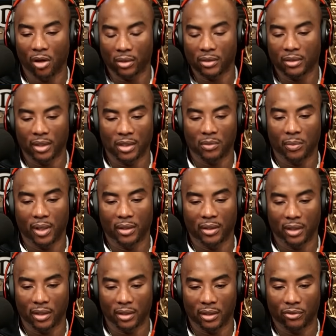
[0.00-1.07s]
these things about
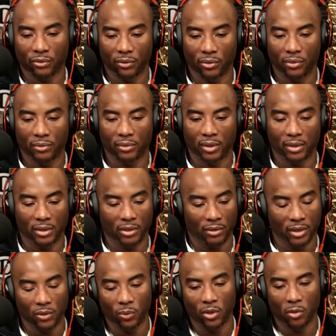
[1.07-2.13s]
Diddy are true, then, you know, he
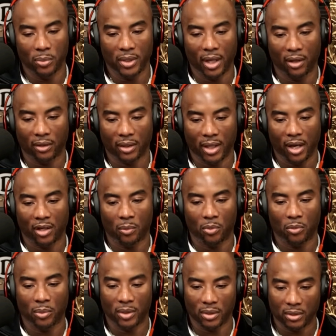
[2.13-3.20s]
will be held accountable.
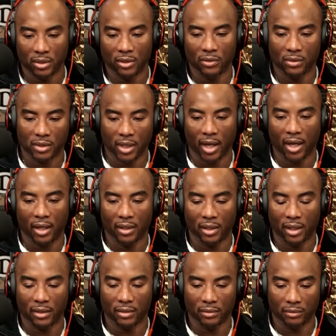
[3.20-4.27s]
But it's still sad
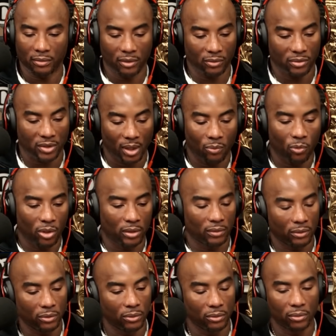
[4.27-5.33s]
that, you know, someone
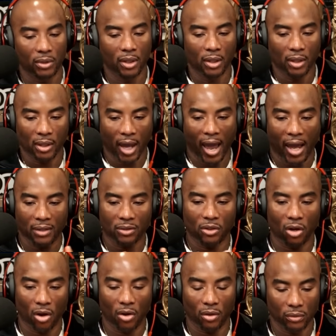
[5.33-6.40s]
who has it
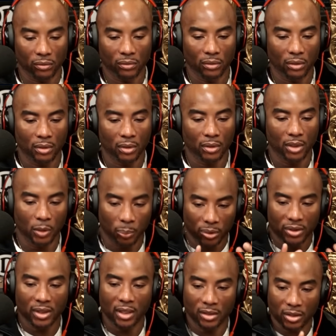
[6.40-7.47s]
all could
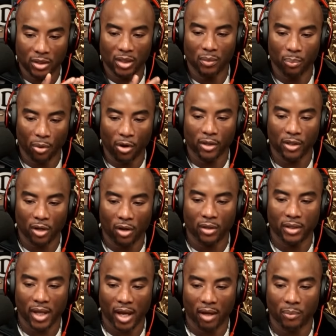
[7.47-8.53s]
potentially burn it all
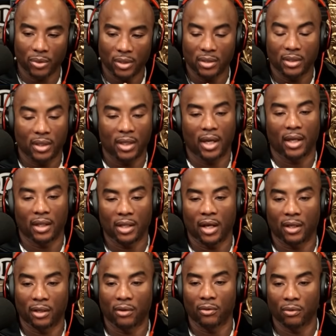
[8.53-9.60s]
down because they can't get out of
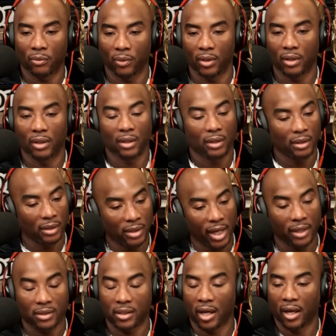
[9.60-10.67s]
their own way. Correct. Mm-hmm.
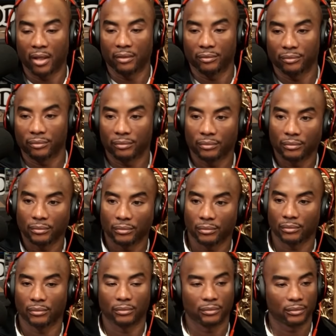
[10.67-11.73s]
That's sad. Yeah. I
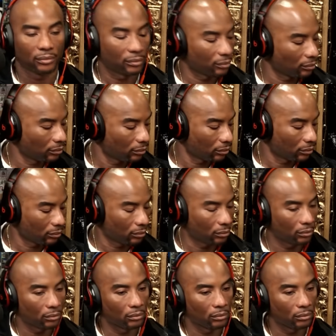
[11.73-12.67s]
agree. That's just what the